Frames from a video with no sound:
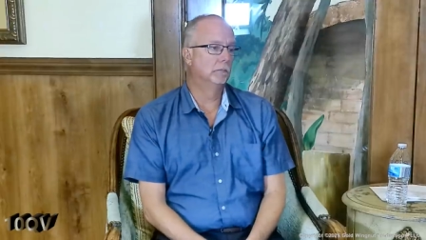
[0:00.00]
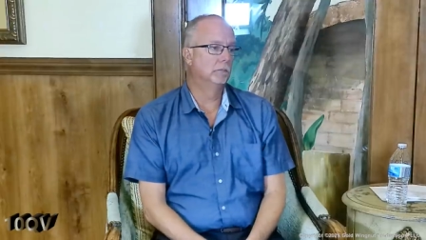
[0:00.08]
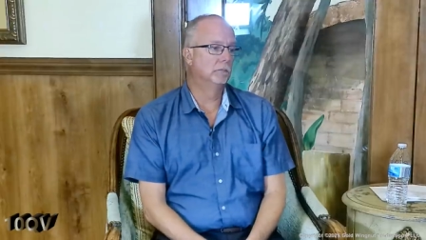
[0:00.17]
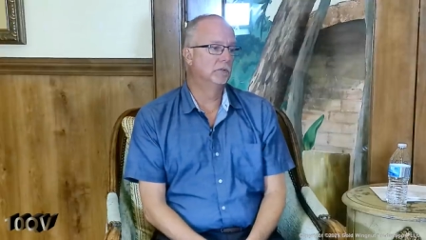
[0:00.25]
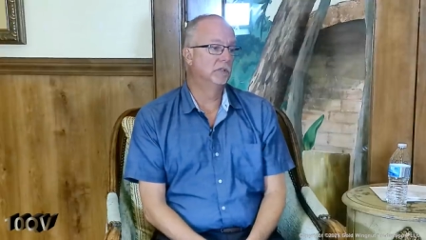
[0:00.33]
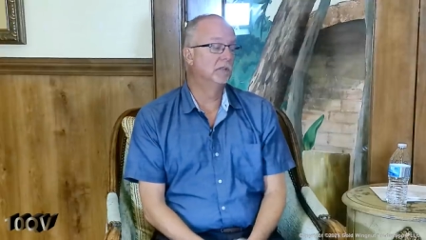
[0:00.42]

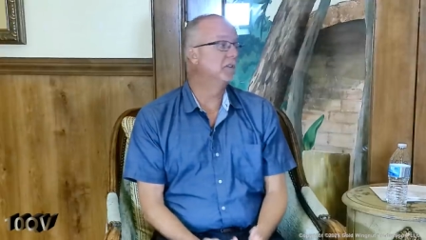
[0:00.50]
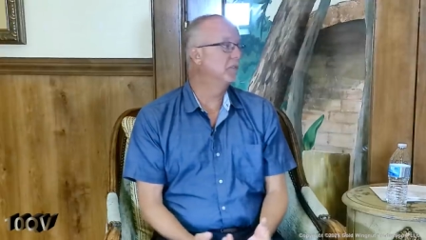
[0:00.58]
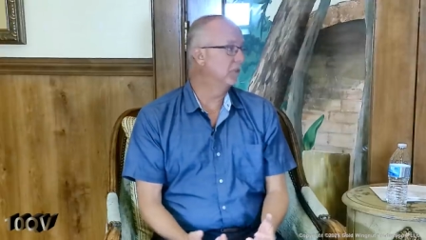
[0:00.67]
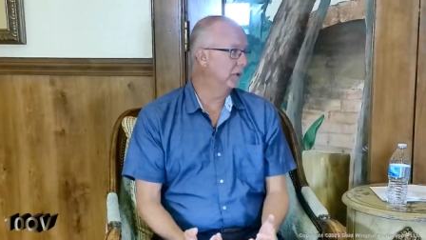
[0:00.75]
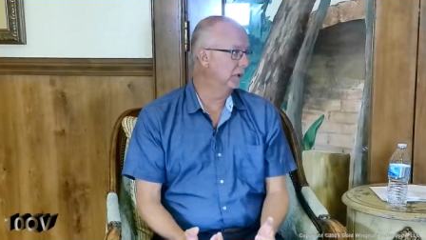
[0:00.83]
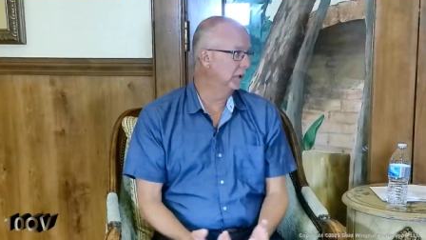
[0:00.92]

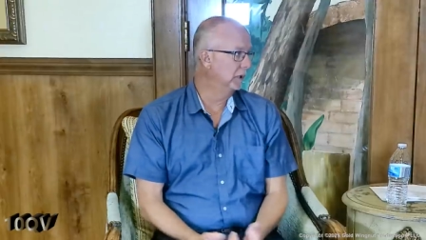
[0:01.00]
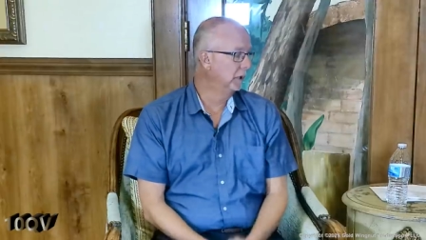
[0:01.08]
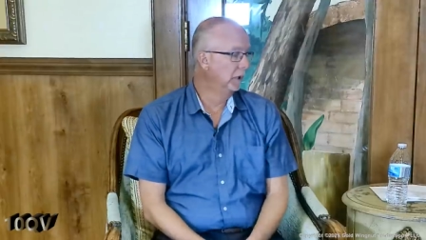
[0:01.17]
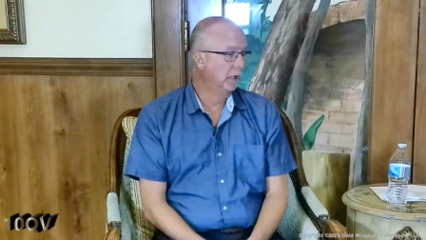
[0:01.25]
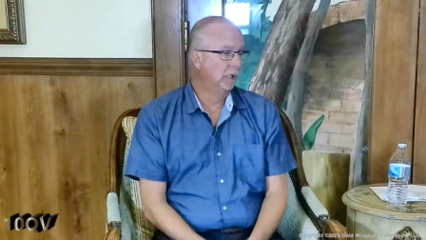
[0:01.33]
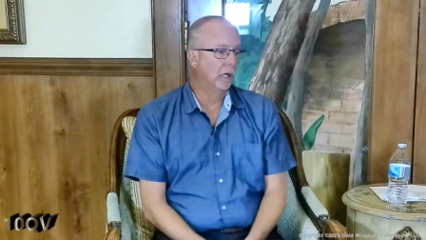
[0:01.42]
statistically,
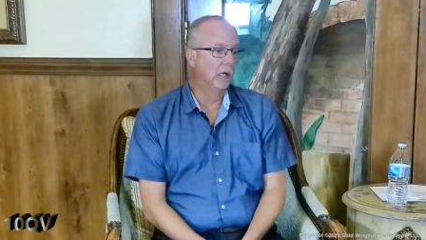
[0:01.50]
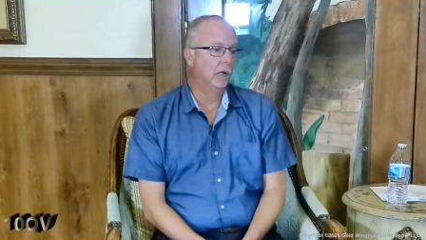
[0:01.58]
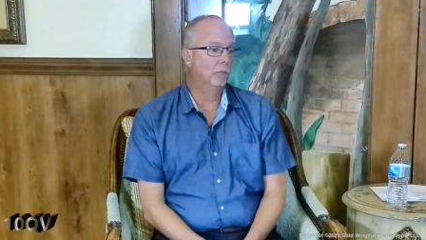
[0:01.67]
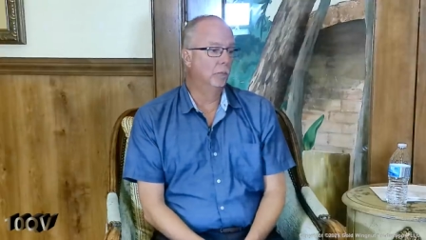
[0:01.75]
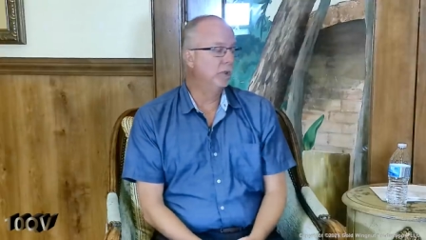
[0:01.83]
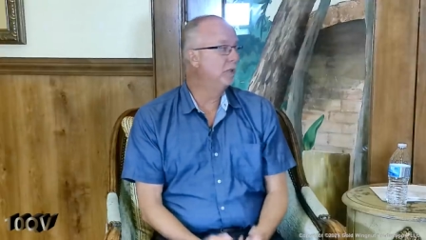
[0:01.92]

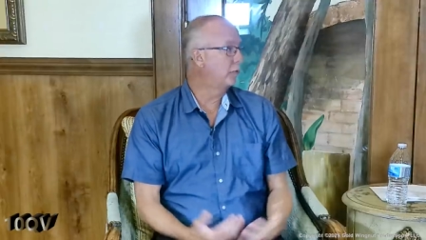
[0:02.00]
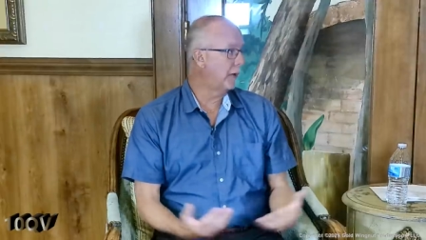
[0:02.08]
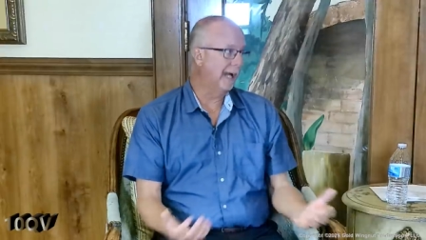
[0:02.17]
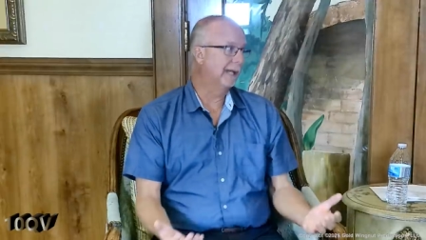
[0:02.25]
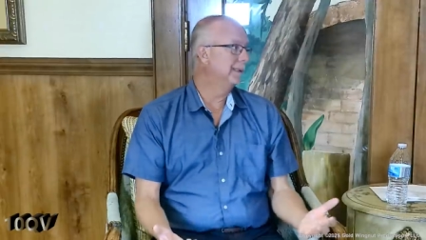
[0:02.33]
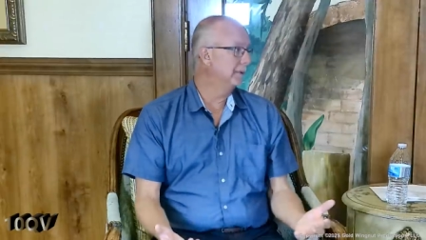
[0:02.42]
we
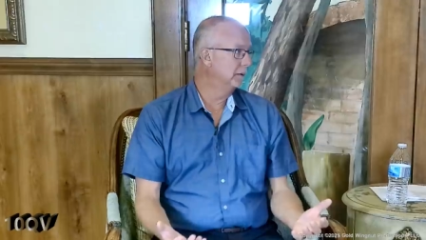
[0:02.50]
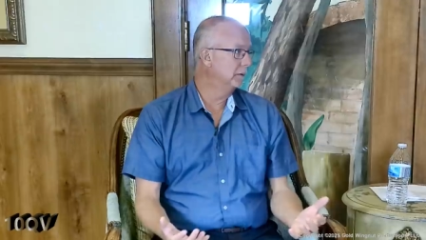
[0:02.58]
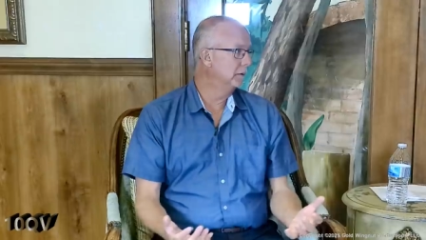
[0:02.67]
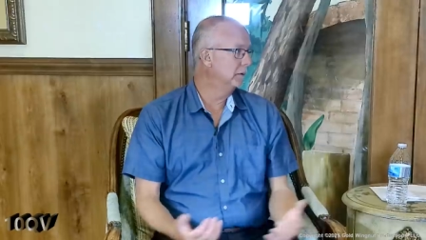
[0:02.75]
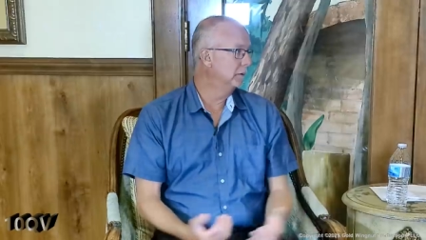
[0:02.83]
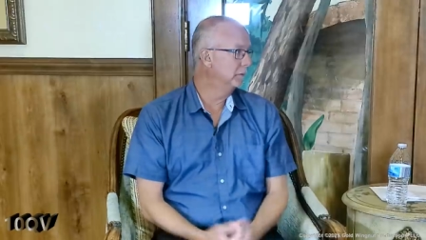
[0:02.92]
track
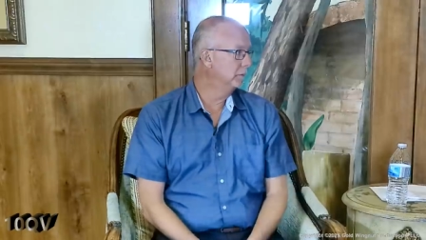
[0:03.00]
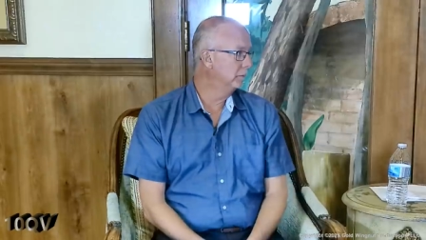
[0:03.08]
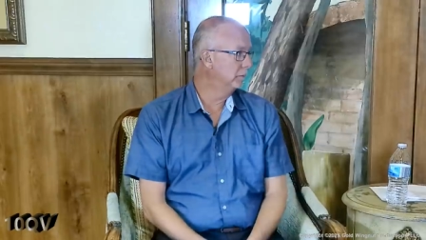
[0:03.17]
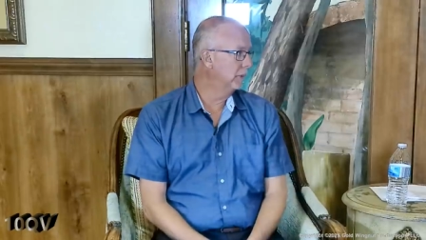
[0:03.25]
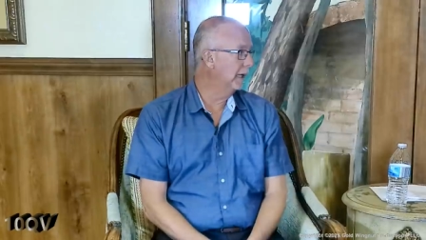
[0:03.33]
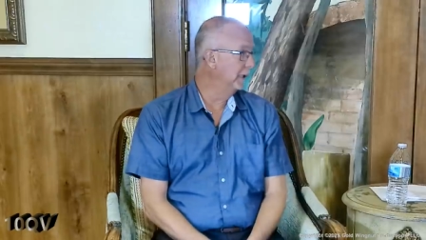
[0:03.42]

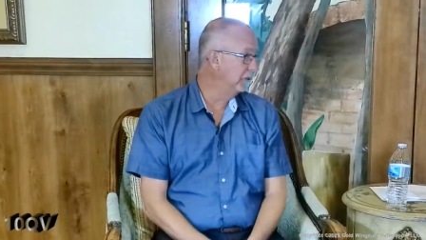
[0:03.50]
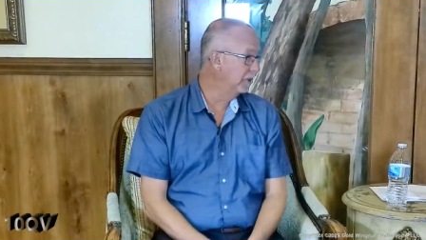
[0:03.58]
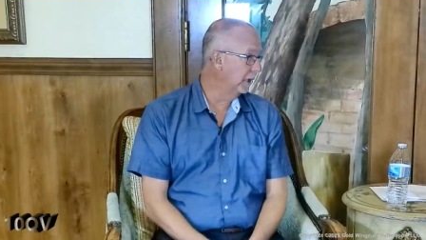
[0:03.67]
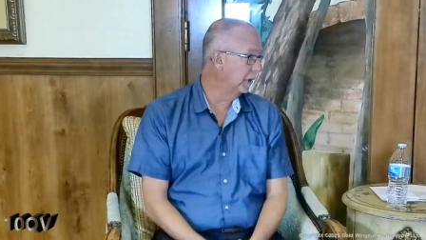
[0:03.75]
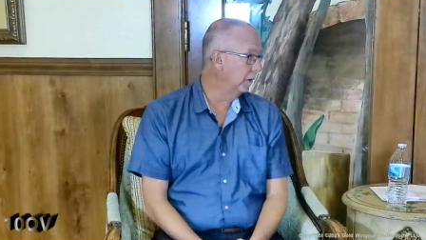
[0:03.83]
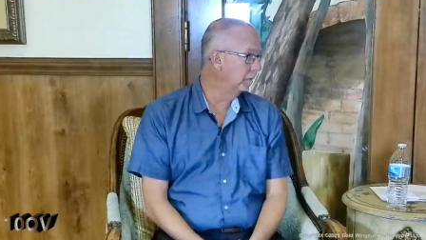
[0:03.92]
ID
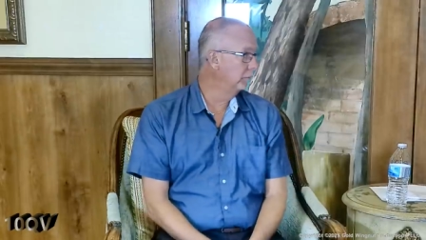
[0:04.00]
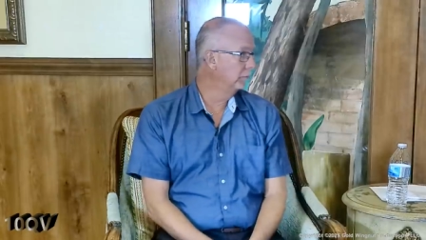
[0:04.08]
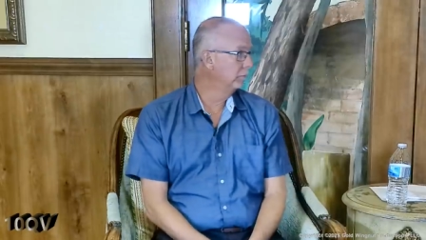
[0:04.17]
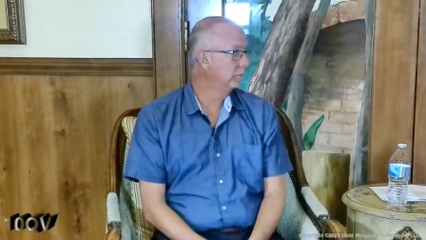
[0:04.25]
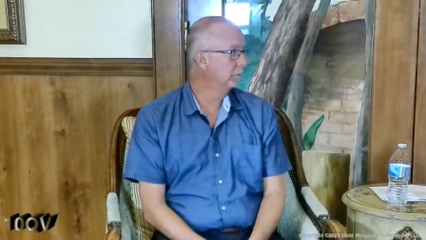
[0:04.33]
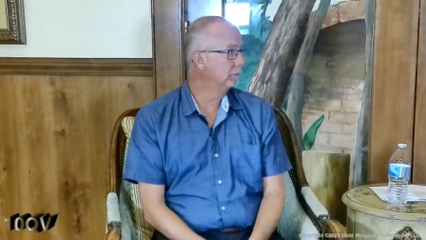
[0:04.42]
checking,
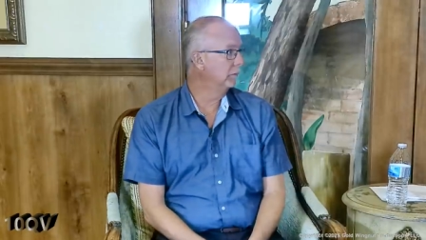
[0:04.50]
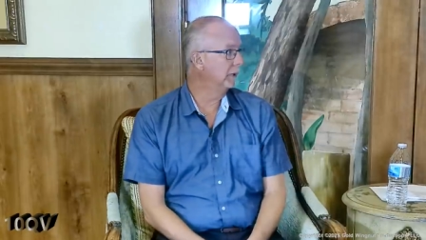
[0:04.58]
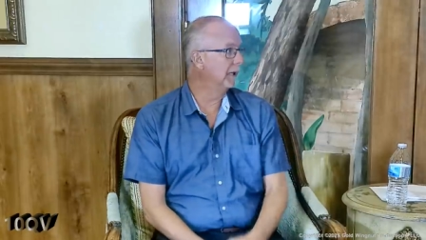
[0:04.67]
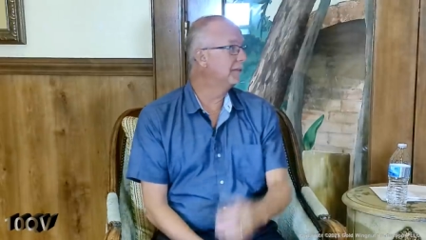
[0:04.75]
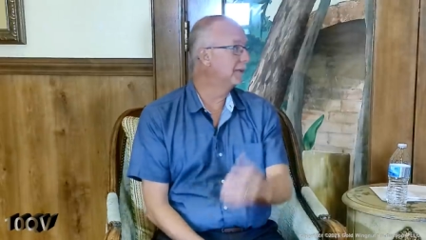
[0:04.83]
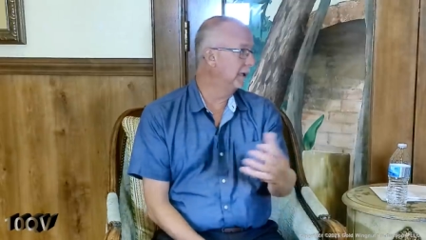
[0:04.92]

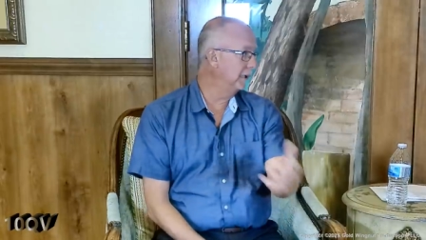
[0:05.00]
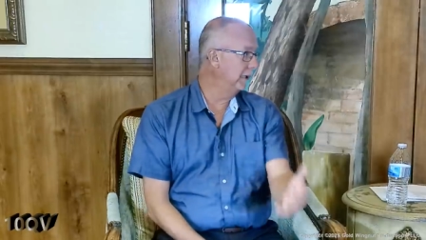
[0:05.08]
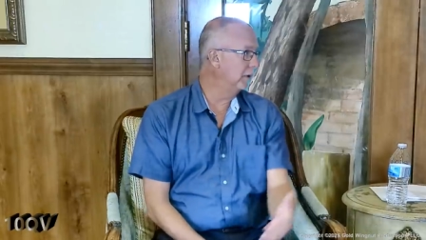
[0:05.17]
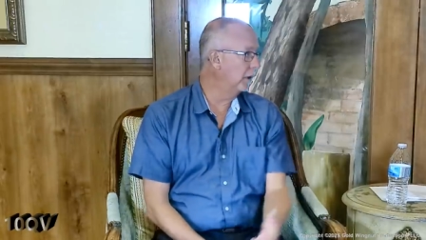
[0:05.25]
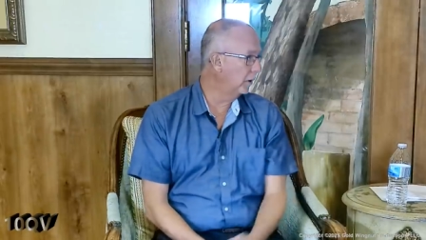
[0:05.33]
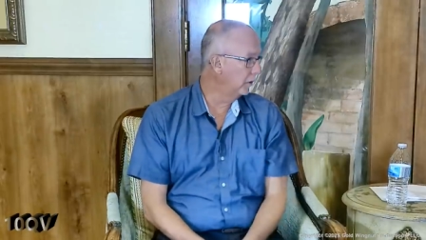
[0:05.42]
guest ID
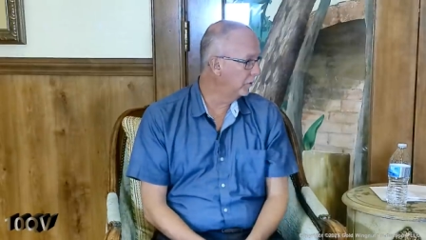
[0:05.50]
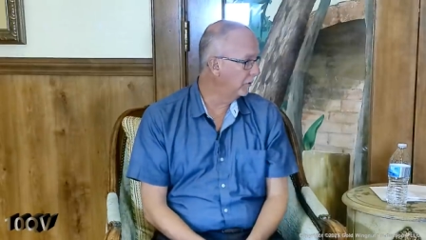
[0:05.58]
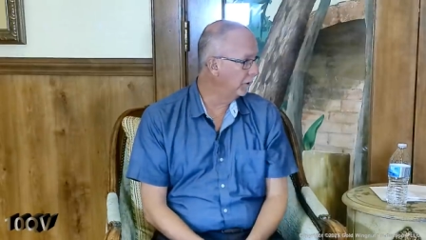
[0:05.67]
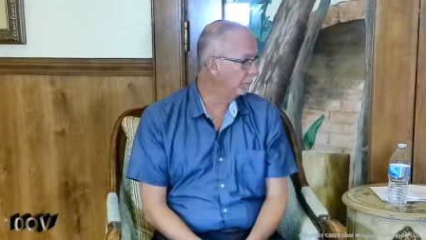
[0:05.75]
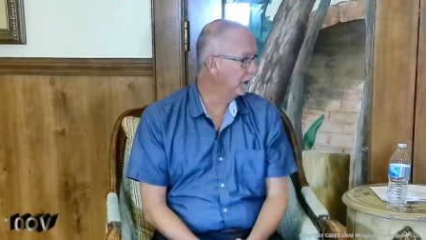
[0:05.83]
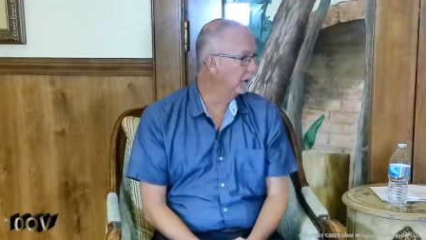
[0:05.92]
cards
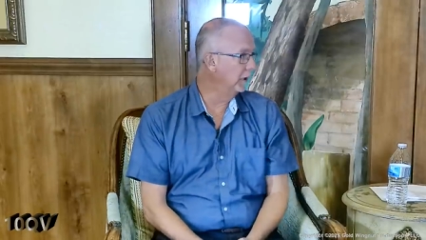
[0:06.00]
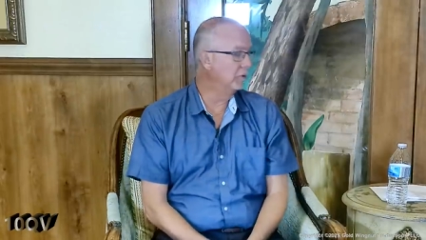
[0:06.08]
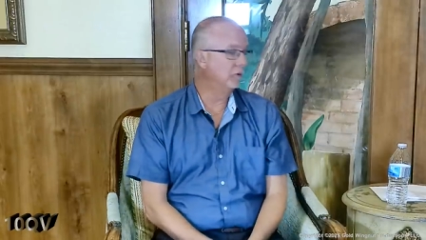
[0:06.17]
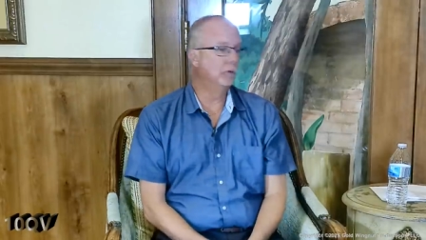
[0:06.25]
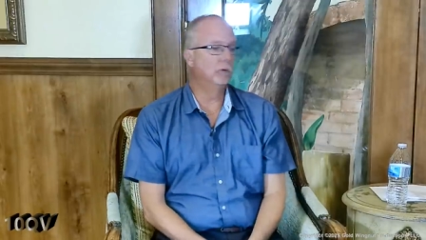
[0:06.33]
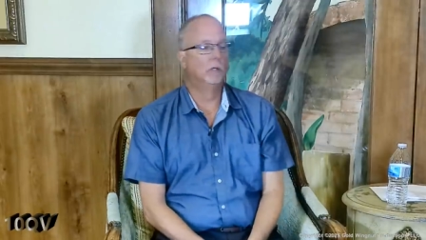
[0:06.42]
being
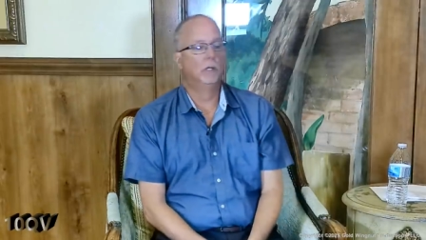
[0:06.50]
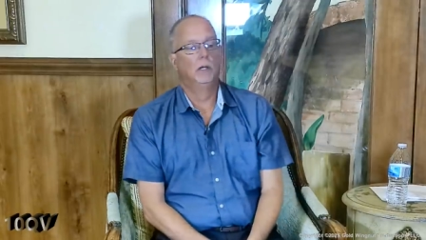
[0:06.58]
issued.